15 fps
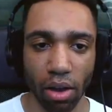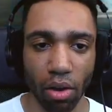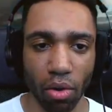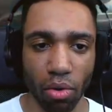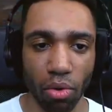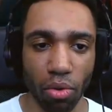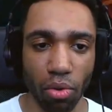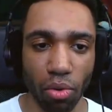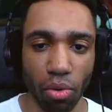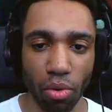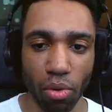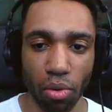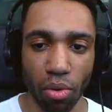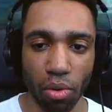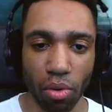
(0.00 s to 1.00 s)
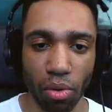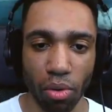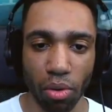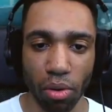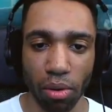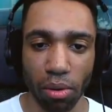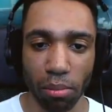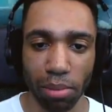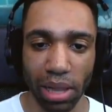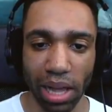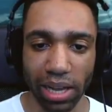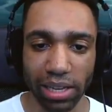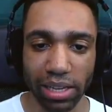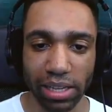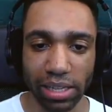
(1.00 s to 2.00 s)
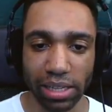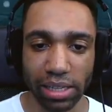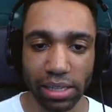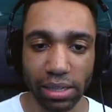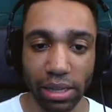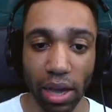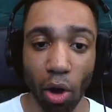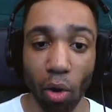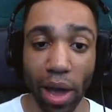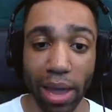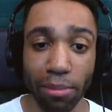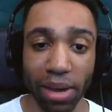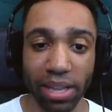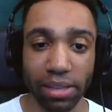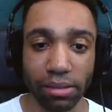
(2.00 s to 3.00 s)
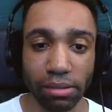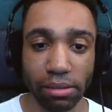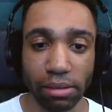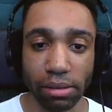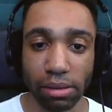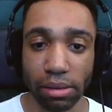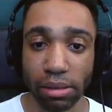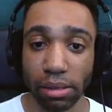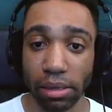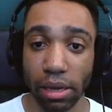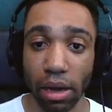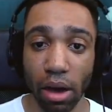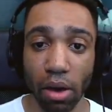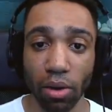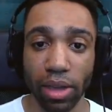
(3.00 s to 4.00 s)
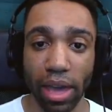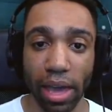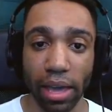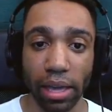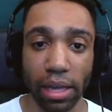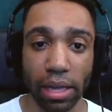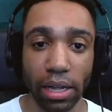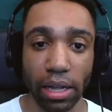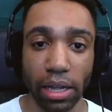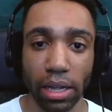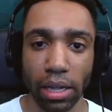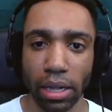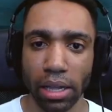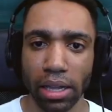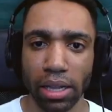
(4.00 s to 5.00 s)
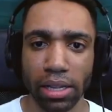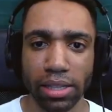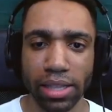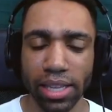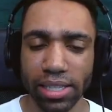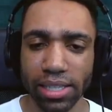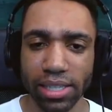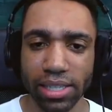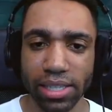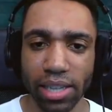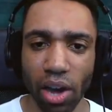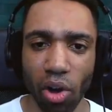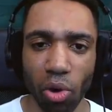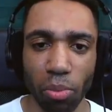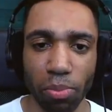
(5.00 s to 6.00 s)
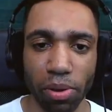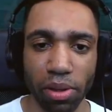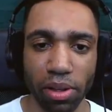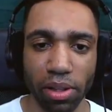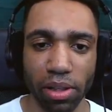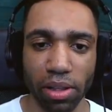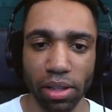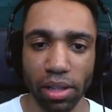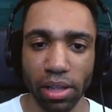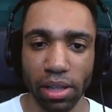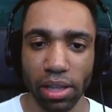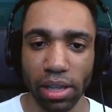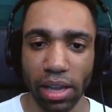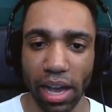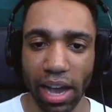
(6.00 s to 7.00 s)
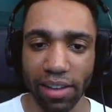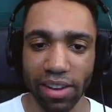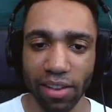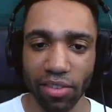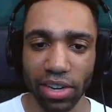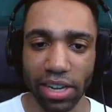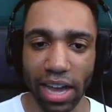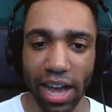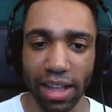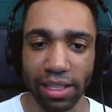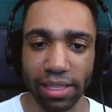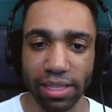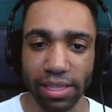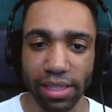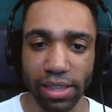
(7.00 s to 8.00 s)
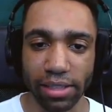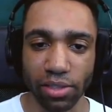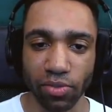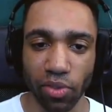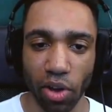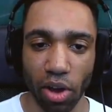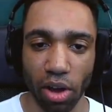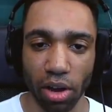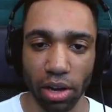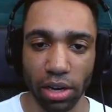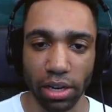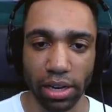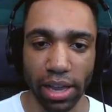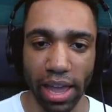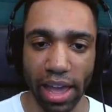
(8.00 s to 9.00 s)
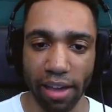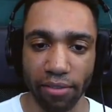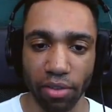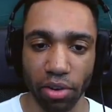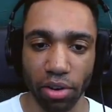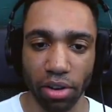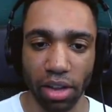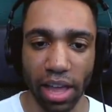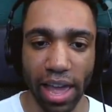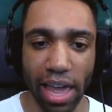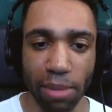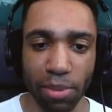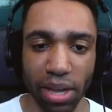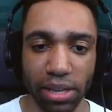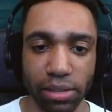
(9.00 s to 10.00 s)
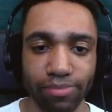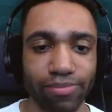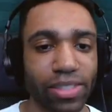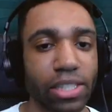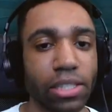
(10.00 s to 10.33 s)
Oh. Block. Oh, A button. Okay. This is dope. I never got this far ever. A button.